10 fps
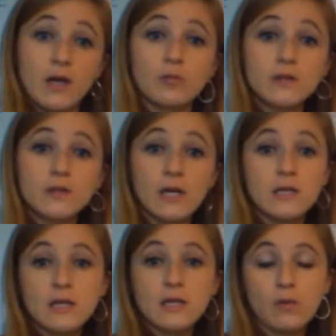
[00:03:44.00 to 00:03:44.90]
that I see
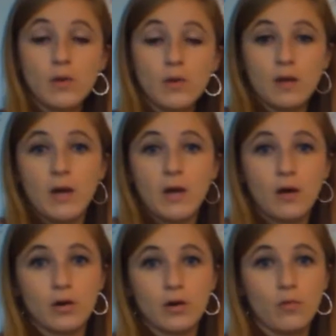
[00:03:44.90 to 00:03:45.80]
when I'm out on a
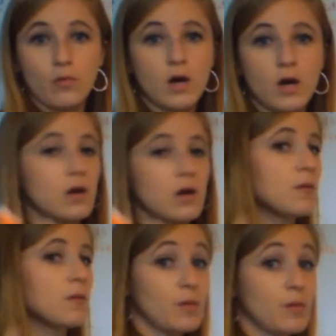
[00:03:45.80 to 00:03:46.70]
walk. Maybe there's
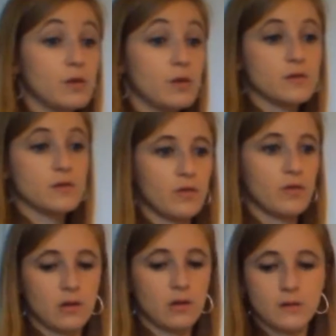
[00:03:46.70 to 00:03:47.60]
different types of
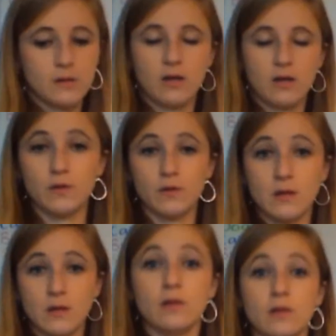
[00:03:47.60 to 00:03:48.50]
animals that you
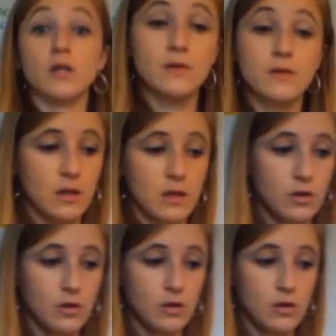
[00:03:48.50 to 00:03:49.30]
see in your neighborhood.